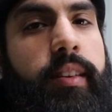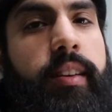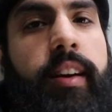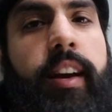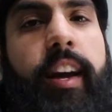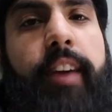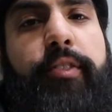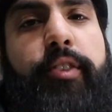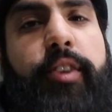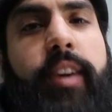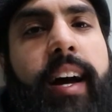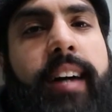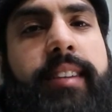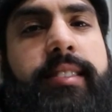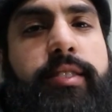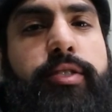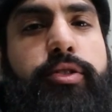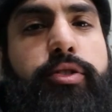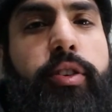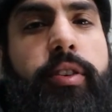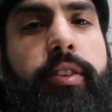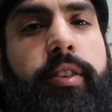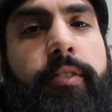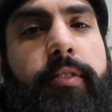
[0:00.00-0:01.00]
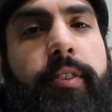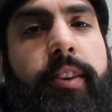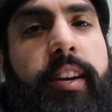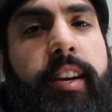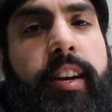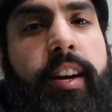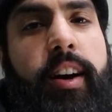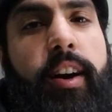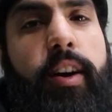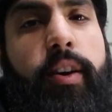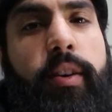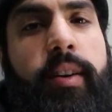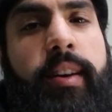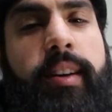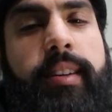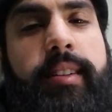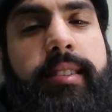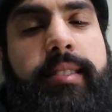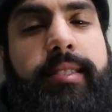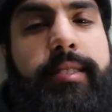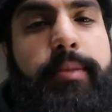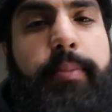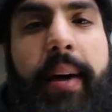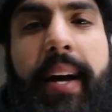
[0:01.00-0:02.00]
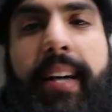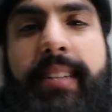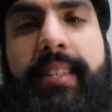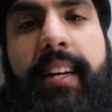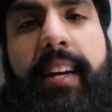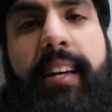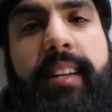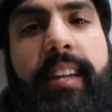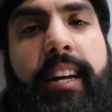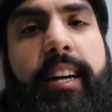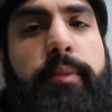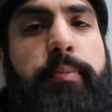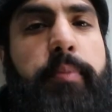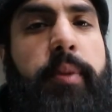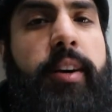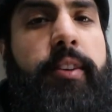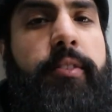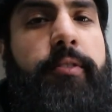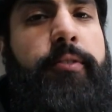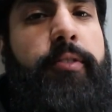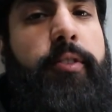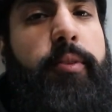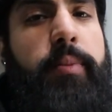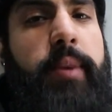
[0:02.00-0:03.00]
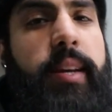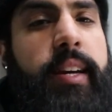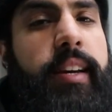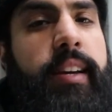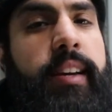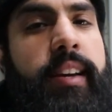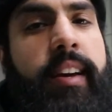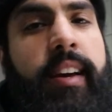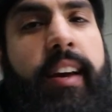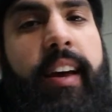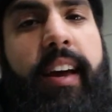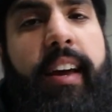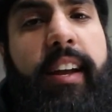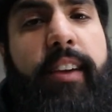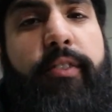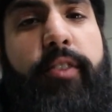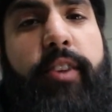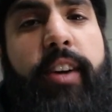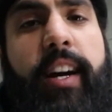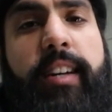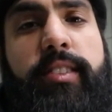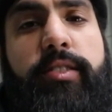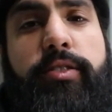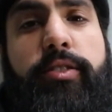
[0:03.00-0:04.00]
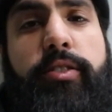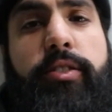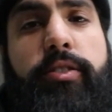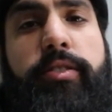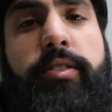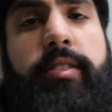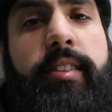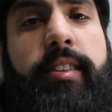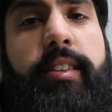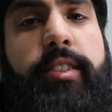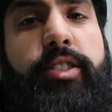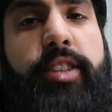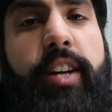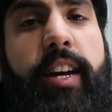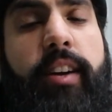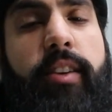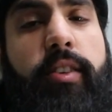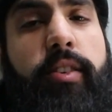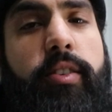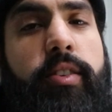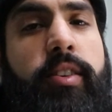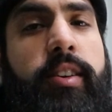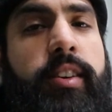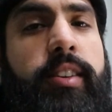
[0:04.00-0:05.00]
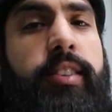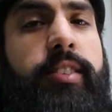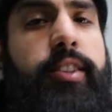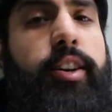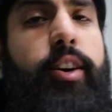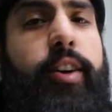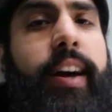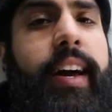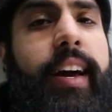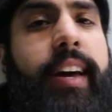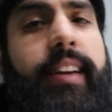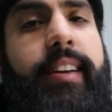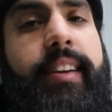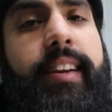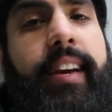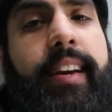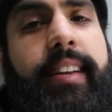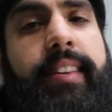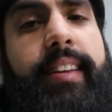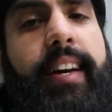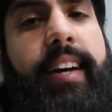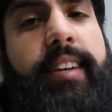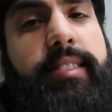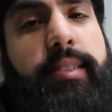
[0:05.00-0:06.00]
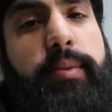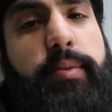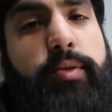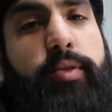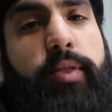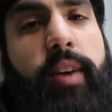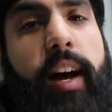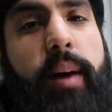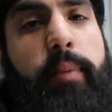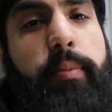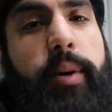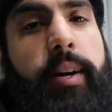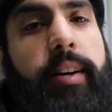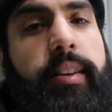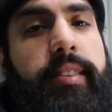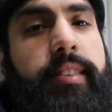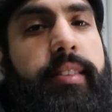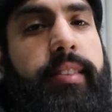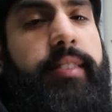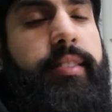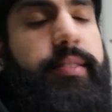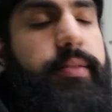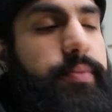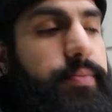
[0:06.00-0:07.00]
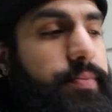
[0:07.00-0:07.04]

If you guys enjoyed the video, smash that like button for me, and if you guys are new to the channel, go ahead and hit that subscribe button.